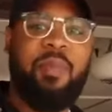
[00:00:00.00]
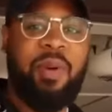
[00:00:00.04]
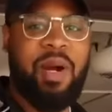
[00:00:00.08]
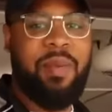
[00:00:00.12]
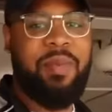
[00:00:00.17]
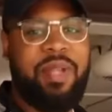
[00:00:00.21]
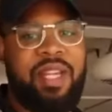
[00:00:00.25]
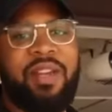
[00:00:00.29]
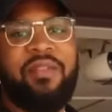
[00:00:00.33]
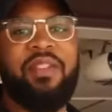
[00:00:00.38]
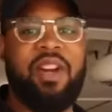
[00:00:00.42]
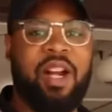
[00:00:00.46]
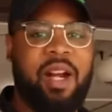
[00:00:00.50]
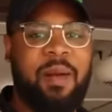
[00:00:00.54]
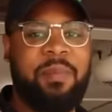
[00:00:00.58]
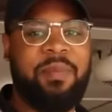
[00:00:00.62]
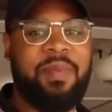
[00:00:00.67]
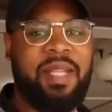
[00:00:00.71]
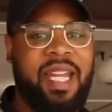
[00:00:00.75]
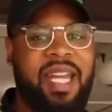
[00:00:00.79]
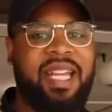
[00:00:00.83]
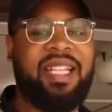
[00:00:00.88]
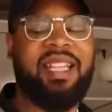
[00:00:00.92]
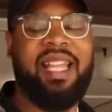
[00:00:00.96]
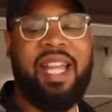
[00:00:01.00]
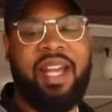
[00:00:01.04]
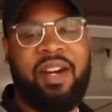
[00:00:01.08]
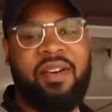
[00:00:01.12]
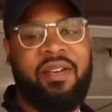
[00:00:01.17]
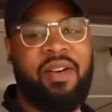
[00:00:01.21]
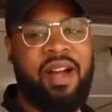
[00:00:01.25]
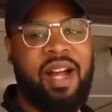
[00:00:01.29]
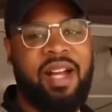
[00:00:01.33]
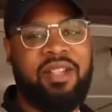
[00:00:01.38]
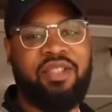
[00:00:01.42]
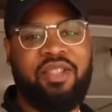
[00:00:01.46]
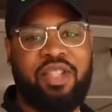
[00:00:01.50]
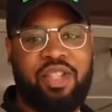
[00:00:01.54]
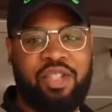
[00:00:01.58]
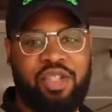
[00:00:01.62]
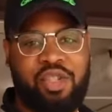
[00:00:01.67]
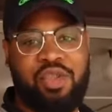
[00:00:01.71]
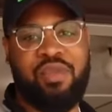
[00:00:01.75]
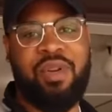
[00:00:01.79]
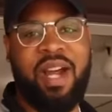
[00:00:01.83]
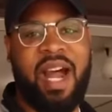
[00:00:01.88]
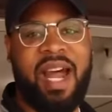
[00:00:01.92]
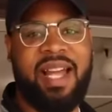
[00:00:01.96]
I'll probably give an update later on so
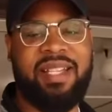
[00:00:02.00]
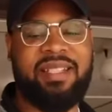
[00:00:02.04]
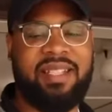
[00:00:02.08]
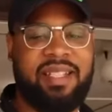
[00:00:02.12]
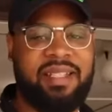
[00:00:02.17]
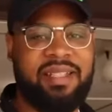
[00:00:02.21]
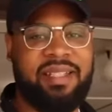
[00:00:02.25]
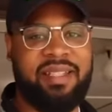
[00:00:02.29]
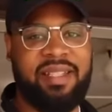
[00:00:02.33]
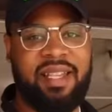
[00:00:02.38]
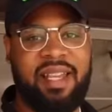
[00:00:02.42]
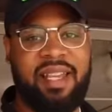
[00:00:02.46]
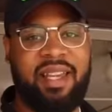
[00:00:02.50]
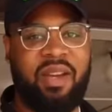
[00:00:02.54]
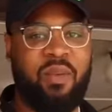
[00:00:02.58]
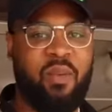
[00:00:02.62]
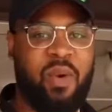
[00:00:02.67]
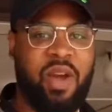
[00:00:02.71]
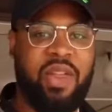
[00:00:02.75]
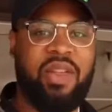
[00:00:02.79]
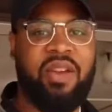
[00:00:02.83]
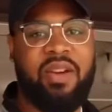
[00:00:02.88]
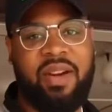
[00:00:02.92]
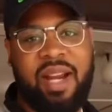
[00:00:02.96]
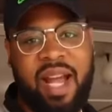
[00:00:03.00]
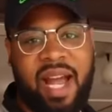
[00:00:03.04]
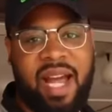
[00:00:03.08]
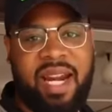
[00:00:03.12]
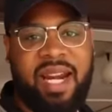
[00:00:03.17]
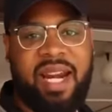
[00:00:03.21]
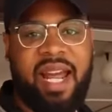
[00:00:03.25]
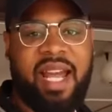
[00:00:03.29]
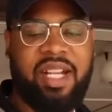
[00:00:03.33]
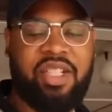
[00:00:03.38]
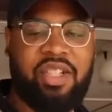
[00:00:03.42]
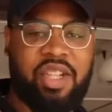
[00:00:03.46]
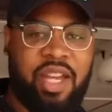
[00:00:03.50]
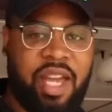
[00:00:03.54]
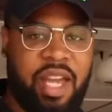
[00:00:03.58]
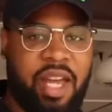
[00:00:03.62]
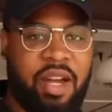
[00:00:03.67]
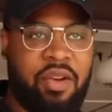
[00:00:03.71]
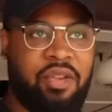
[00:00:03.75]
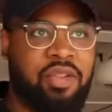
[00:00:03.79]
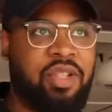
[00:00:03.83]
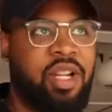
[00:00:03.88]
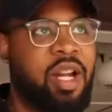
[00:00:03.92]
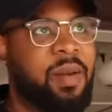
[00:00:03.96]
that you guys can see whether or not it actually
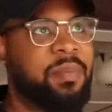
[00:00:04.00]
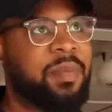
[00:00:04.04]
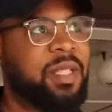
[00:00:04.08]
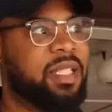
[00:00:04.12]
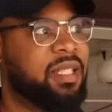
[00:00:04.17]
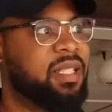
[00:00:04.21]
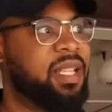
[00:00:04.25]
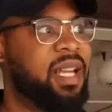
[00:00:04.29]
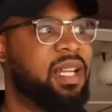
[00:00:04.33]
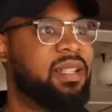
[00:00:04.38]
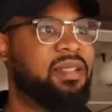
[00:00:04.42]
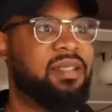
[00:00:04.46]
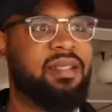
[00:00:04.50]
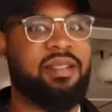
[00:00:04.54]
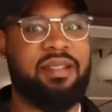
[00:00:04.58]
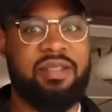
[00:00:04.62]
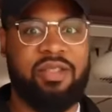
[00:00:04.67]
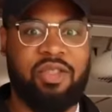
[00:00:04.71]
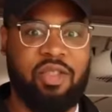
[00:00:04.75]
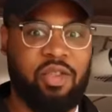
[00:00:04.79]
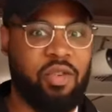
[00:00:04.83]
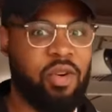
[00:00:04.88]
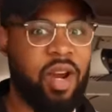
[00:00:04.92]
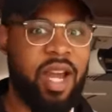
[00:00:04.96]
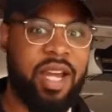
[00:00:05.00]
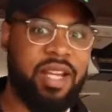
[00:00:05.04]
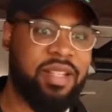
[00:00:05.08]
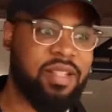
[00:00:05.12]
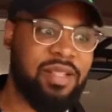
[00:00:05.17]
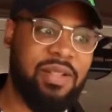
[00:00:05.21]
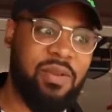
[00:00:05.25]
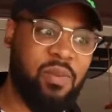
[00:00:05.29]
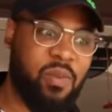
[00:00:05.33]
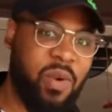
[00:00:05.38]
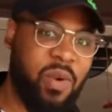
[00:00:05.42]
held up to Texas crazy